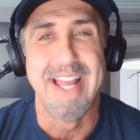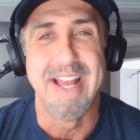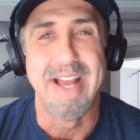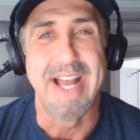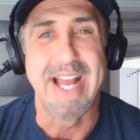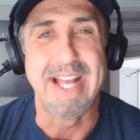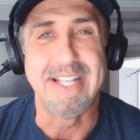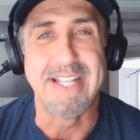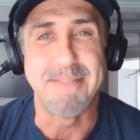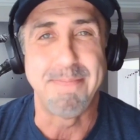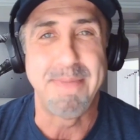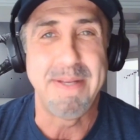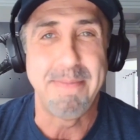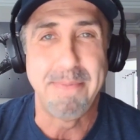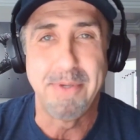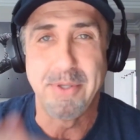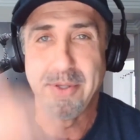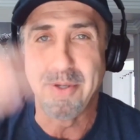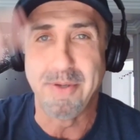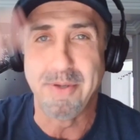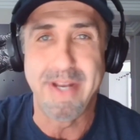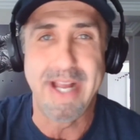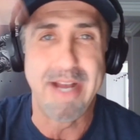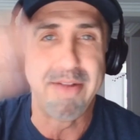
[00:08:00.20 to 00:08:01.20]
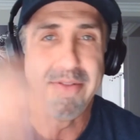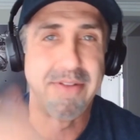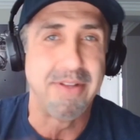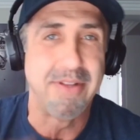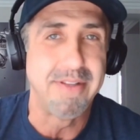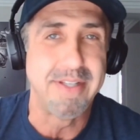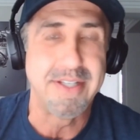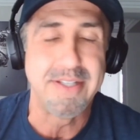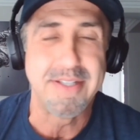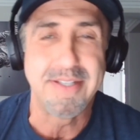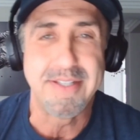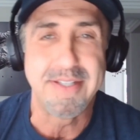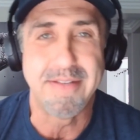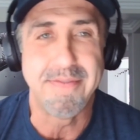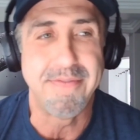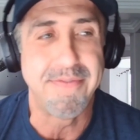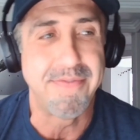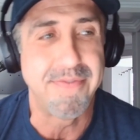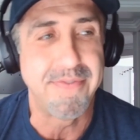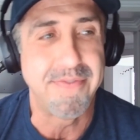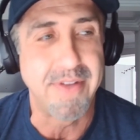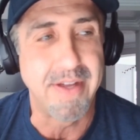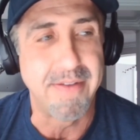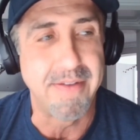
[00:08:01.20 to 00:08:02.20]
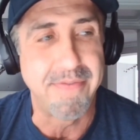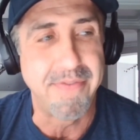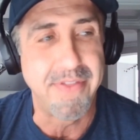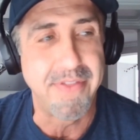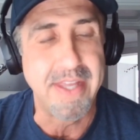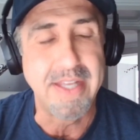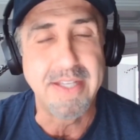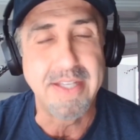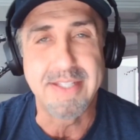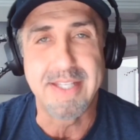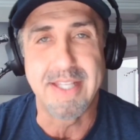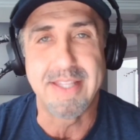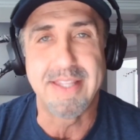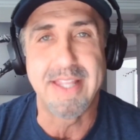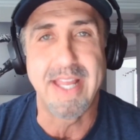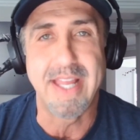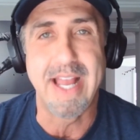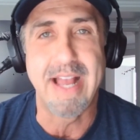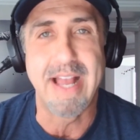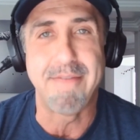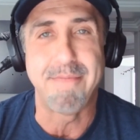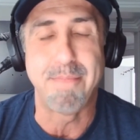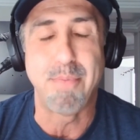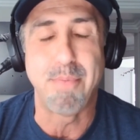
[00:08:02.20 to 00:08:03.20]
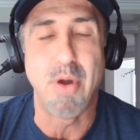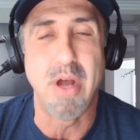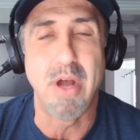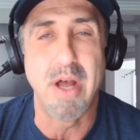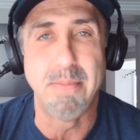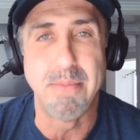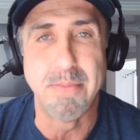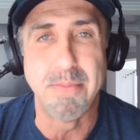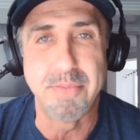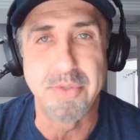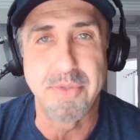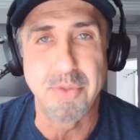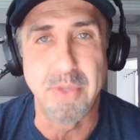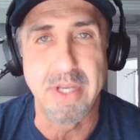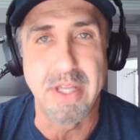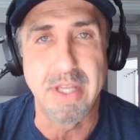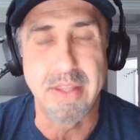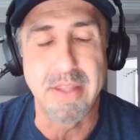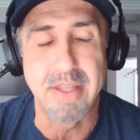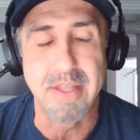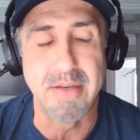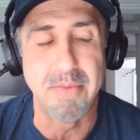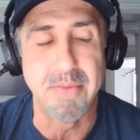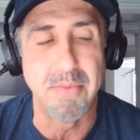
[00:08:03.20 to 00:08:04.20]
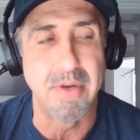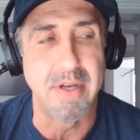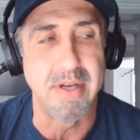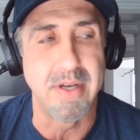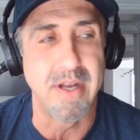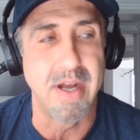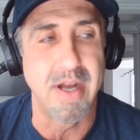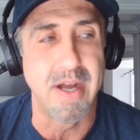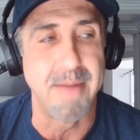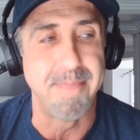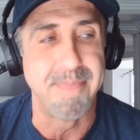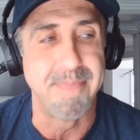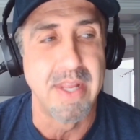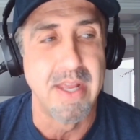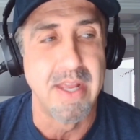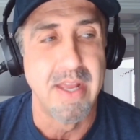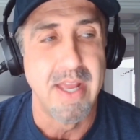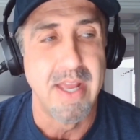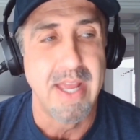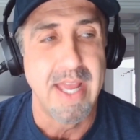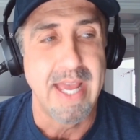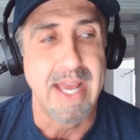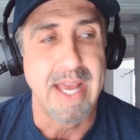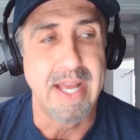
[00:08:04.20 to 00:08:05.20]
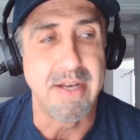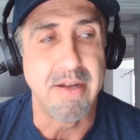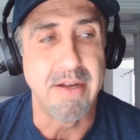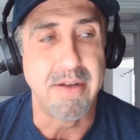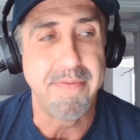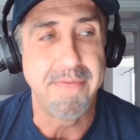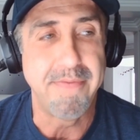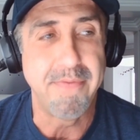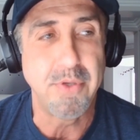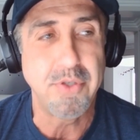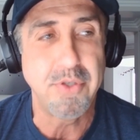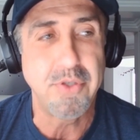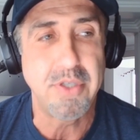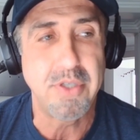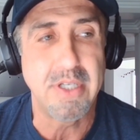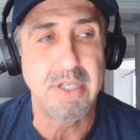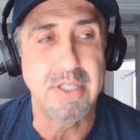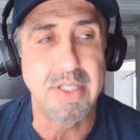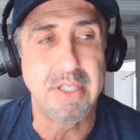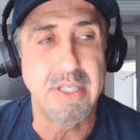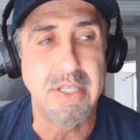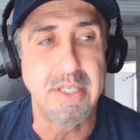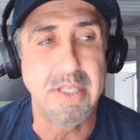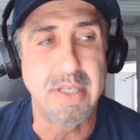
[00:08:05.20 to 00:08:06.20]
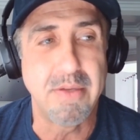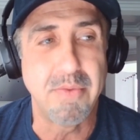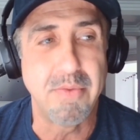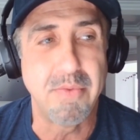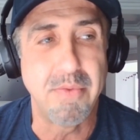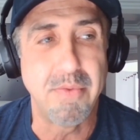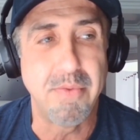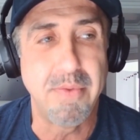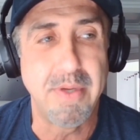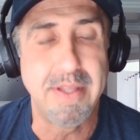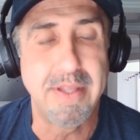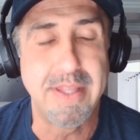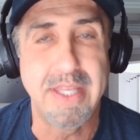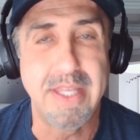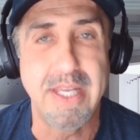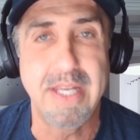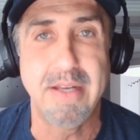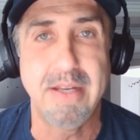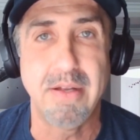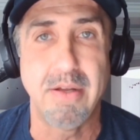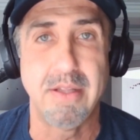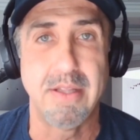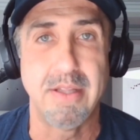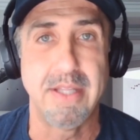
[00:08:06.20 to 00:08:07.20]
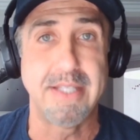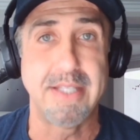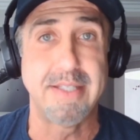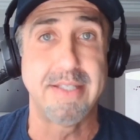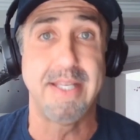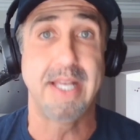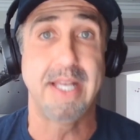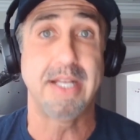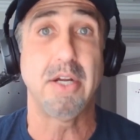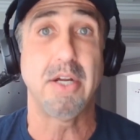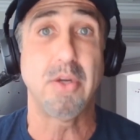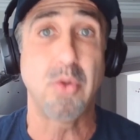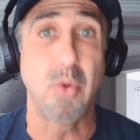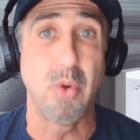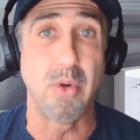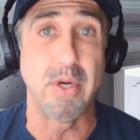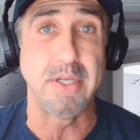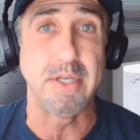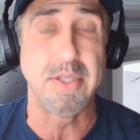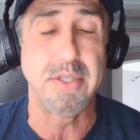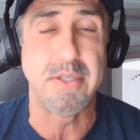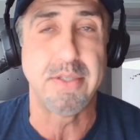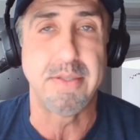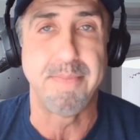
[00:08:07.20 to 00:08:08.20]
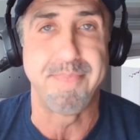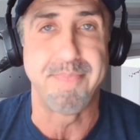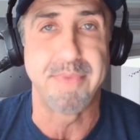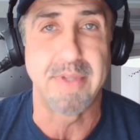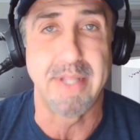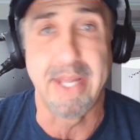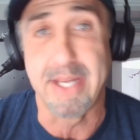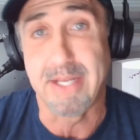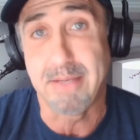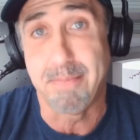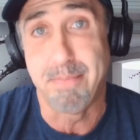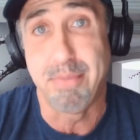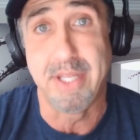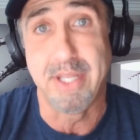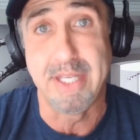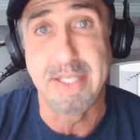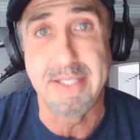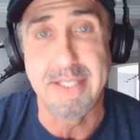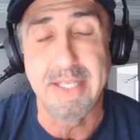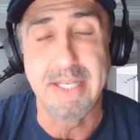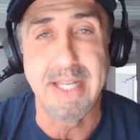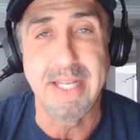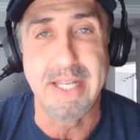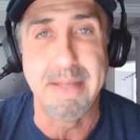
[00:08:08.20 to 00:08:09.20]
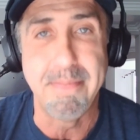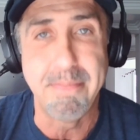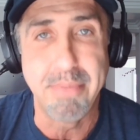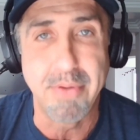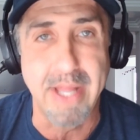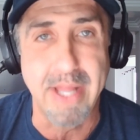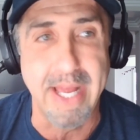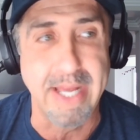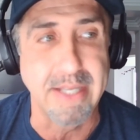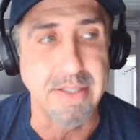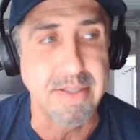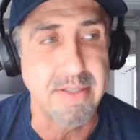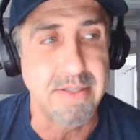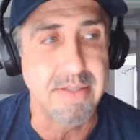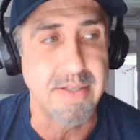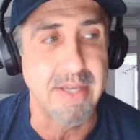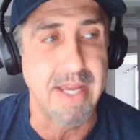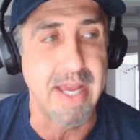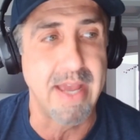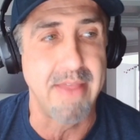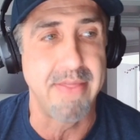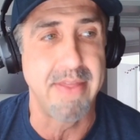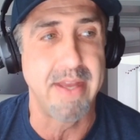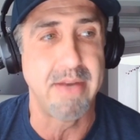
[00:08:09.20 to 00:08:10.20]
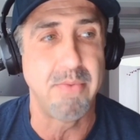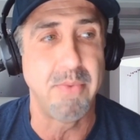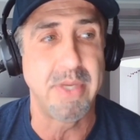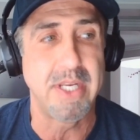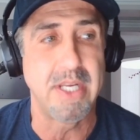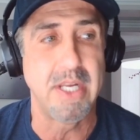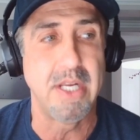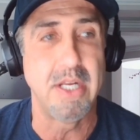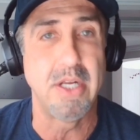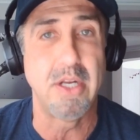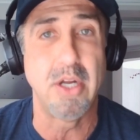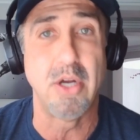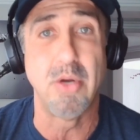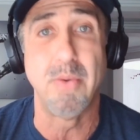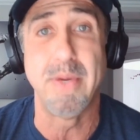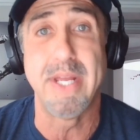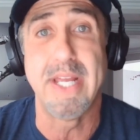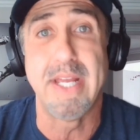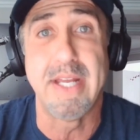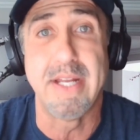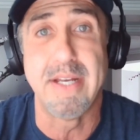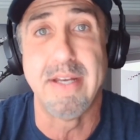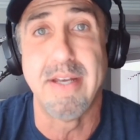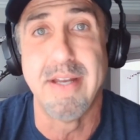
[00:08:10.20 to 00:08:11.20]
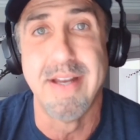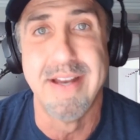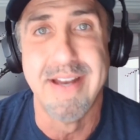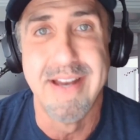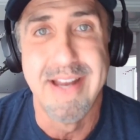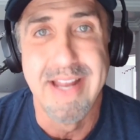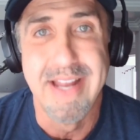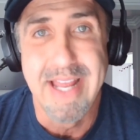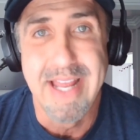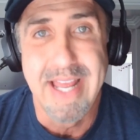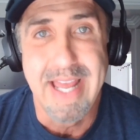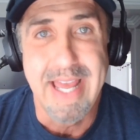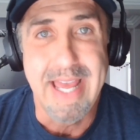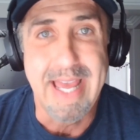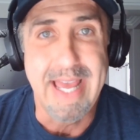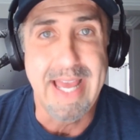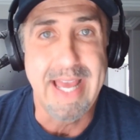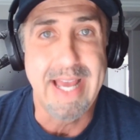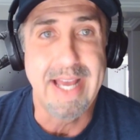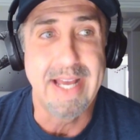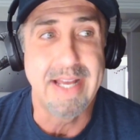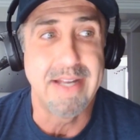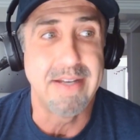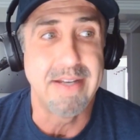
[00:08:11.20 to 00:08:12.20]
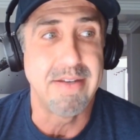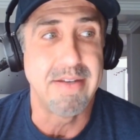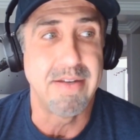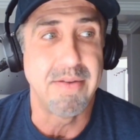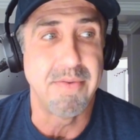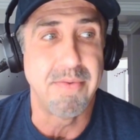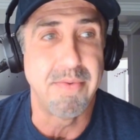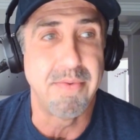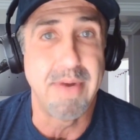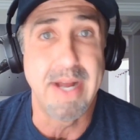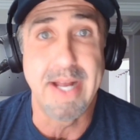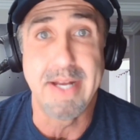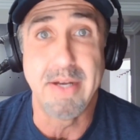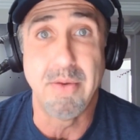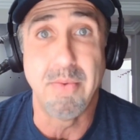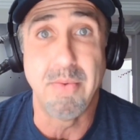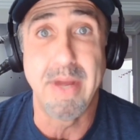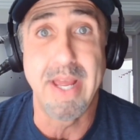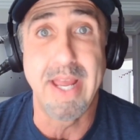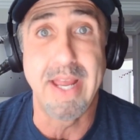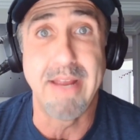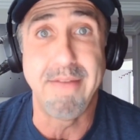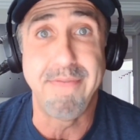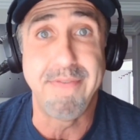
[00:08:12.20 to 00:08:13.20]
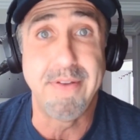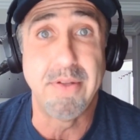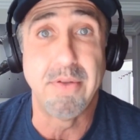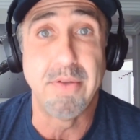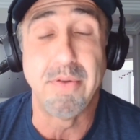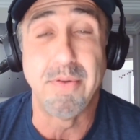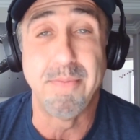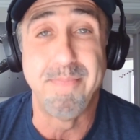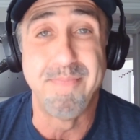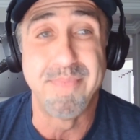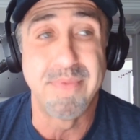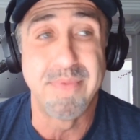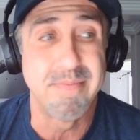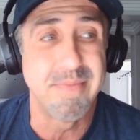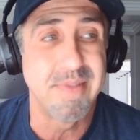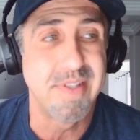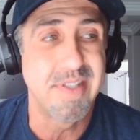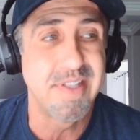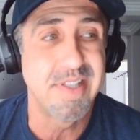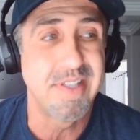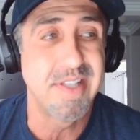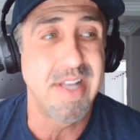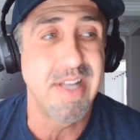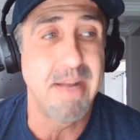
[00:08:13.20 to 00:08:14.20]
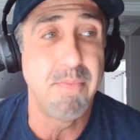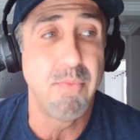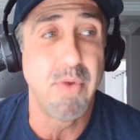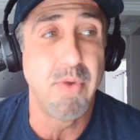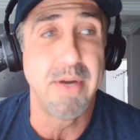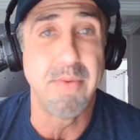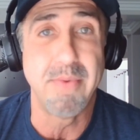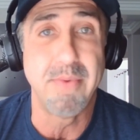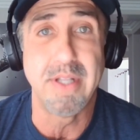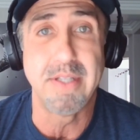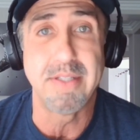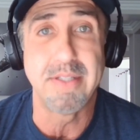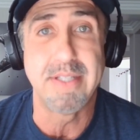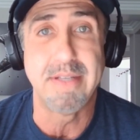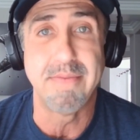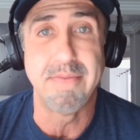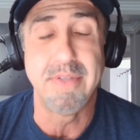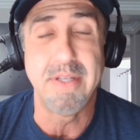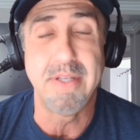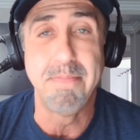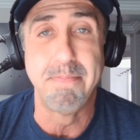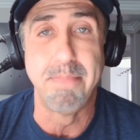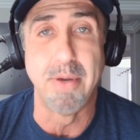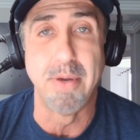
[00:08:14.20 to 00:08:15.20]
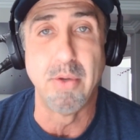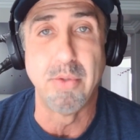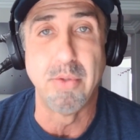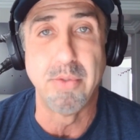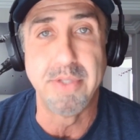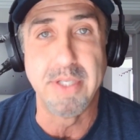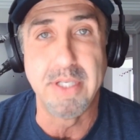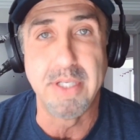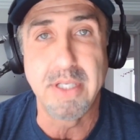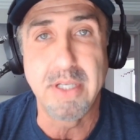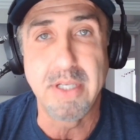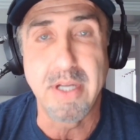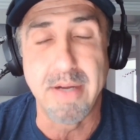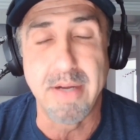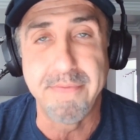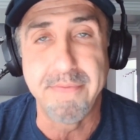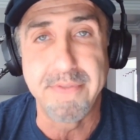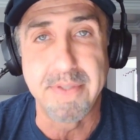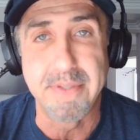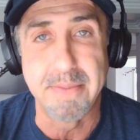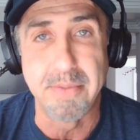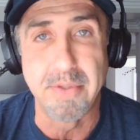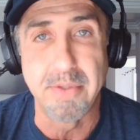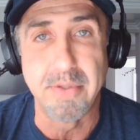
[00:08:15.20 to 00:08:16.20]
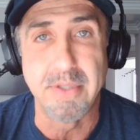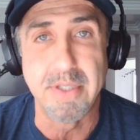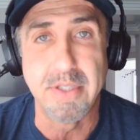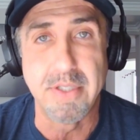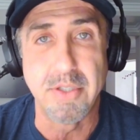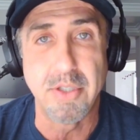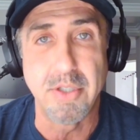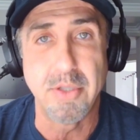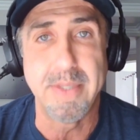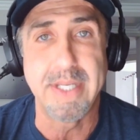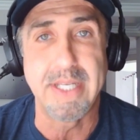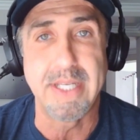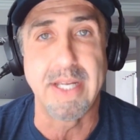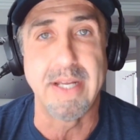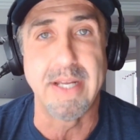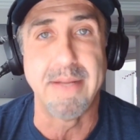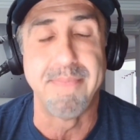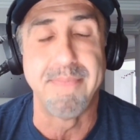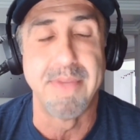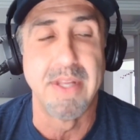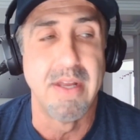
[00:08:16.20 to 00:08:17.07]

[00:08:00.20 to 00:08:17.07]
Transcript: as people go down the list of things that they have problems with and whatnot. And unfortunately, we think, let's take a course like placing implants, and then we can go in and right away feel somewhat relatively bold and comfortable in doing it.